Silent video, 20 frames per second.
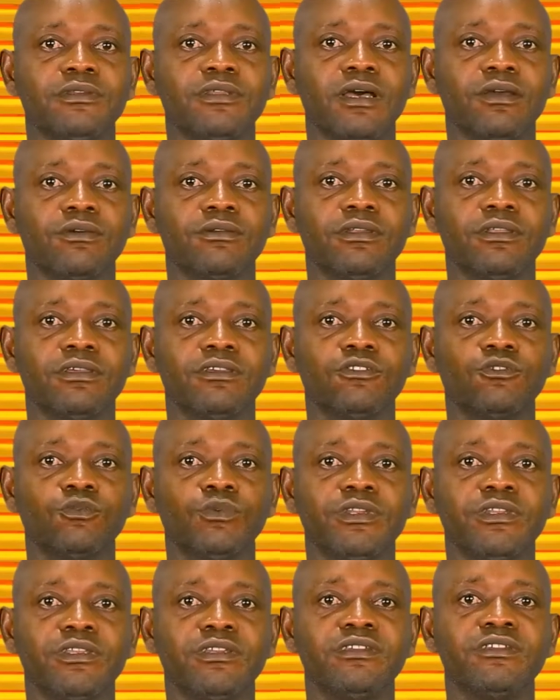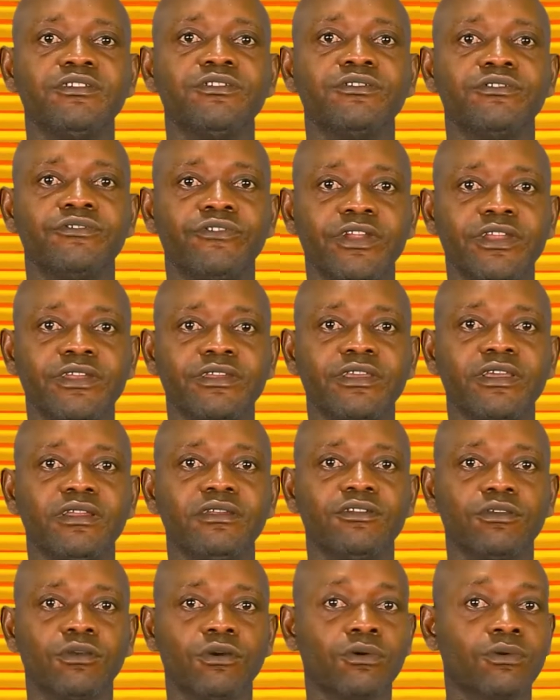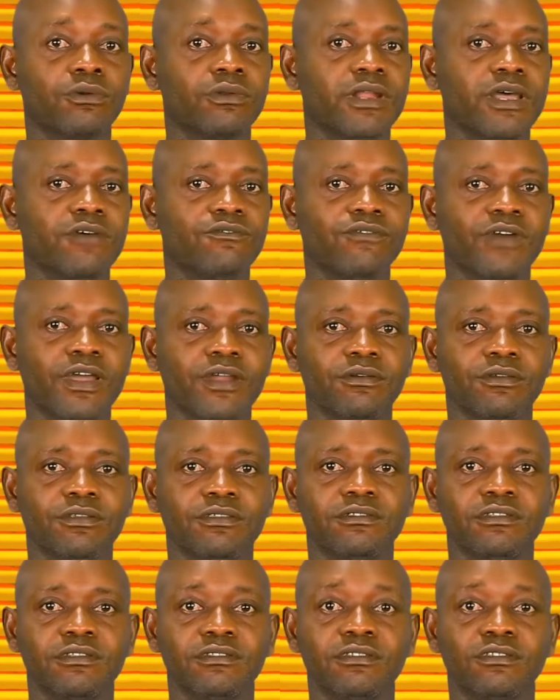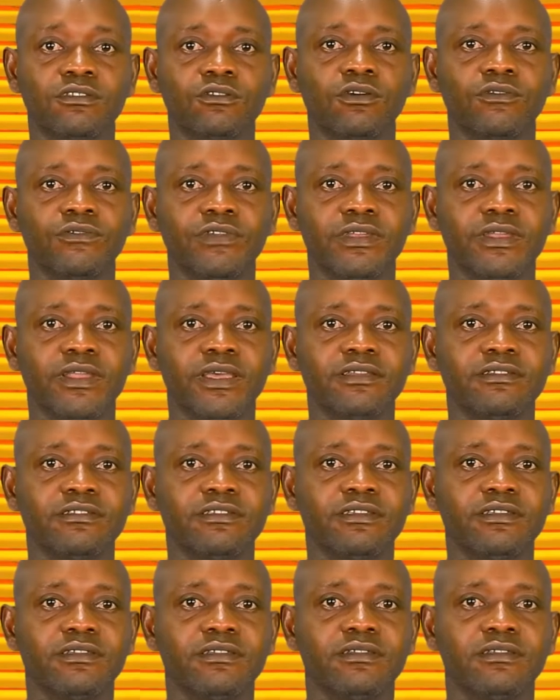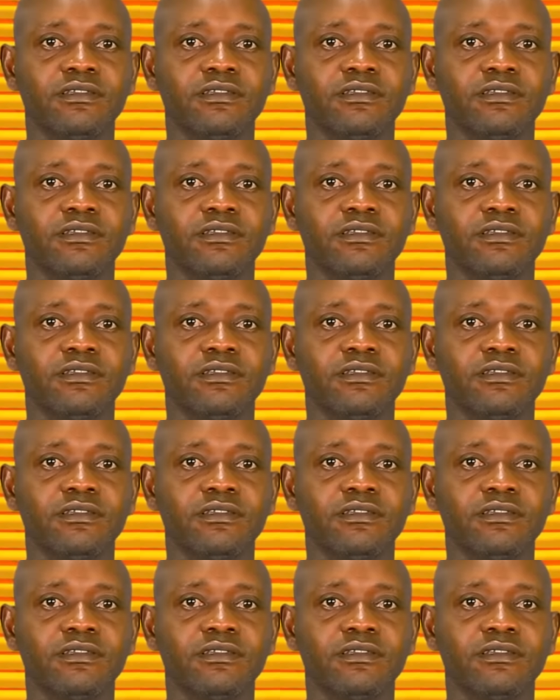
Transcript: diagnosed with the dreaded coronavirus disease COVID-19.